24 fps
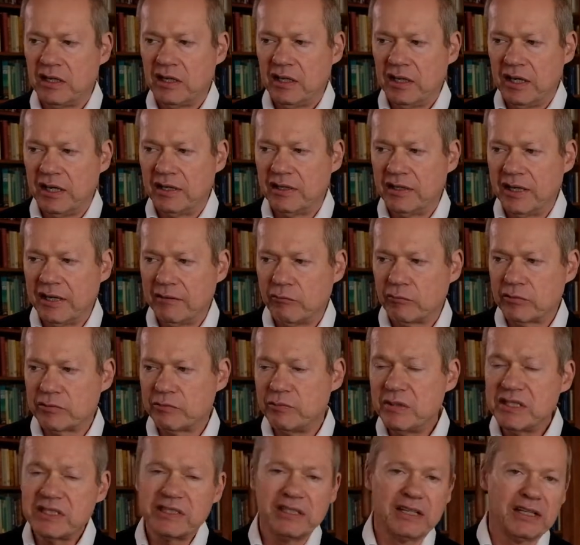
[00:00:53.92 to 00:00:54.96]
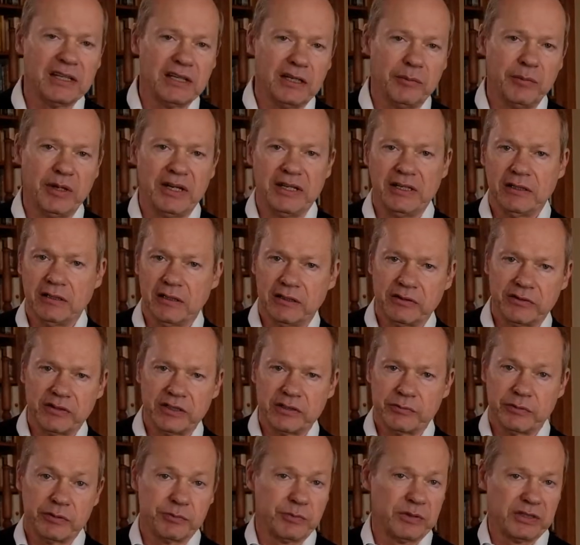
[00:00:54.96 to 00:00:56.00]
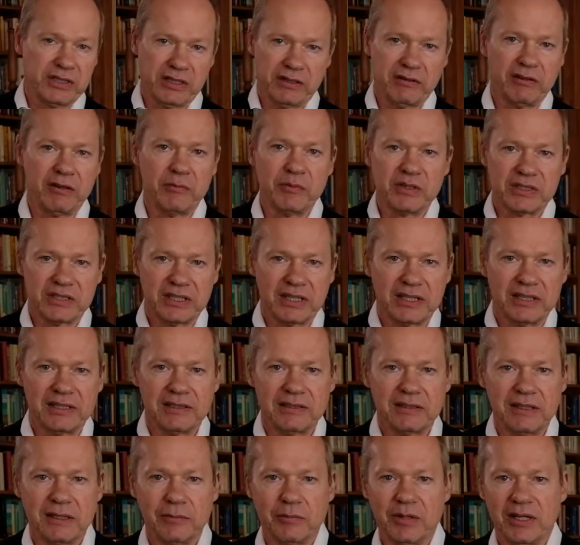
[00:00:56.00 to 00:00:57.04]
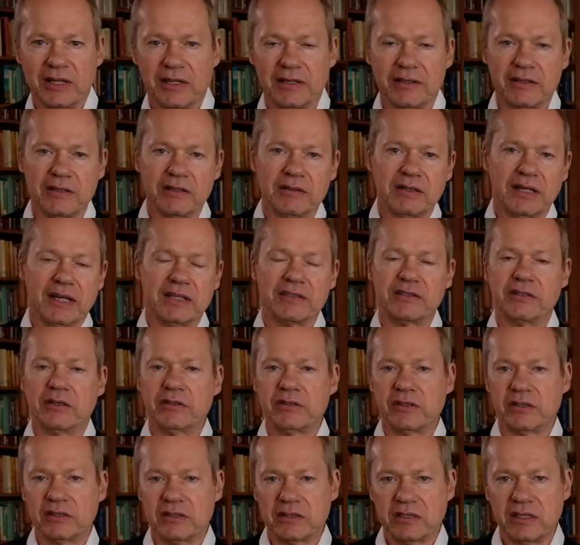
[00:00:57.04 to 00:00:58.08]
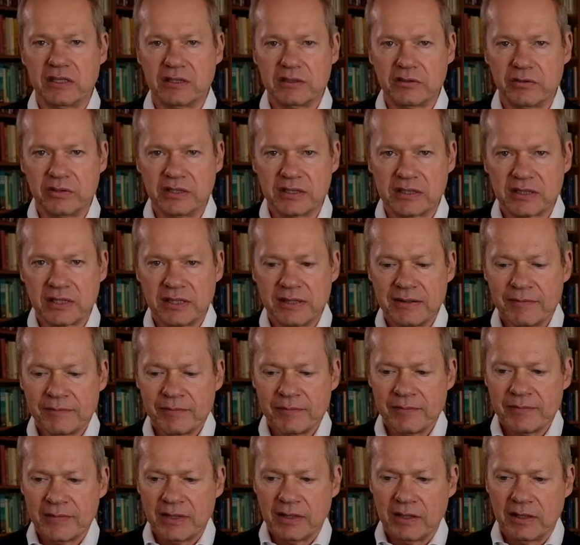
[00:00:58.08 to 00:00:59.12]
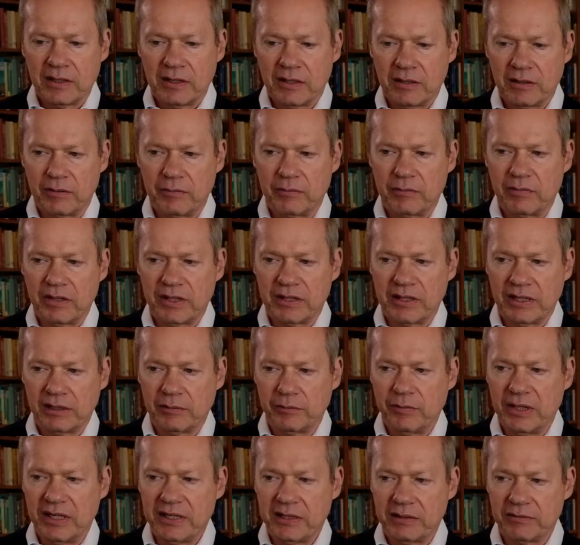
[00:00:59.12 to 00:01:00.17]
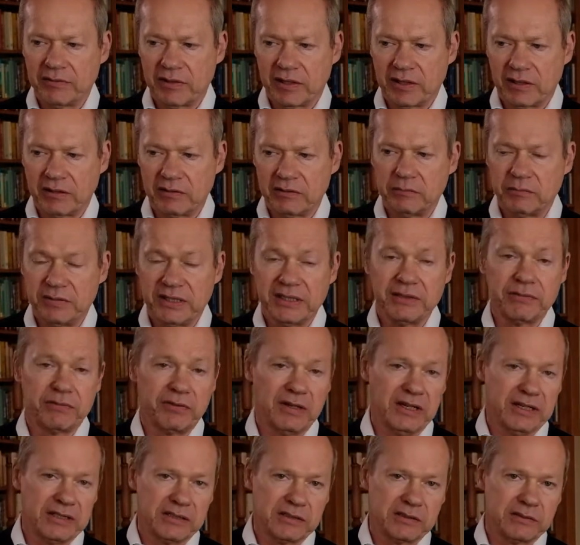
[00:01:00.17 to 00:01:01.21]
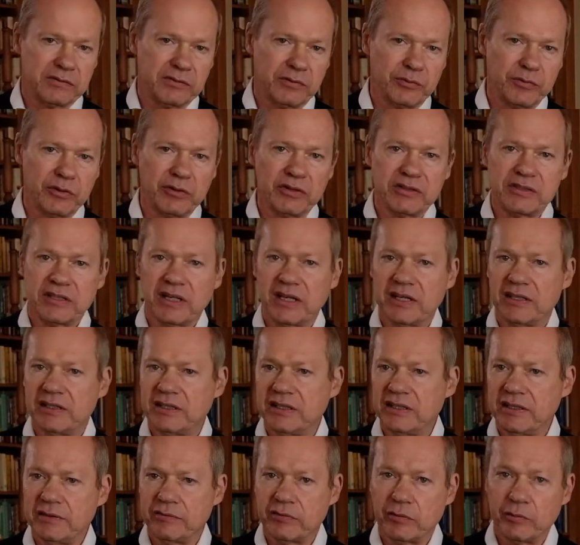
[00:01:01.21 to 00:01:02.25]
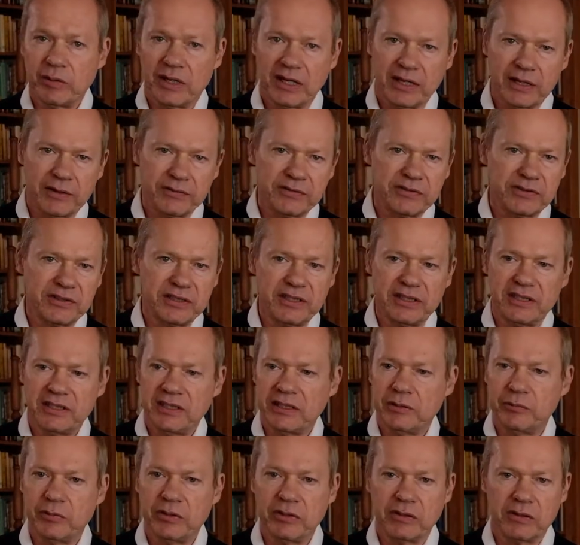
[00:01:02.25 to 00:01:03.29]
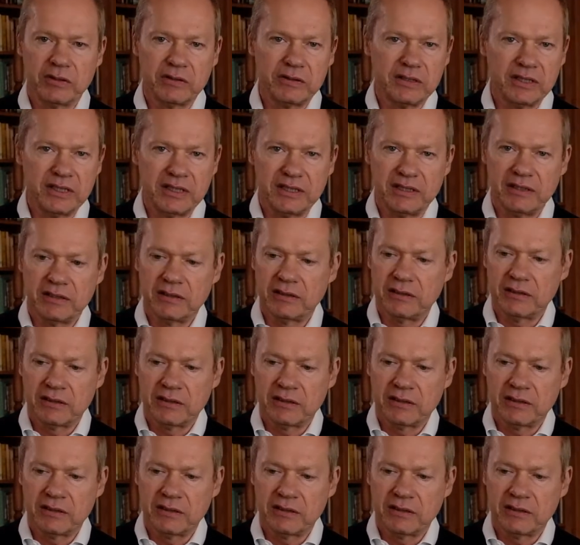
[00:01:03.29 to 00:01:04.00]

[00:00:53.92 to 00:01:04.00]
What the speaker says: And that was missing in many countries, was particularly missing in many of the ex-socialist countries. I think many of our big friends from USAID, from IFC, EBRD,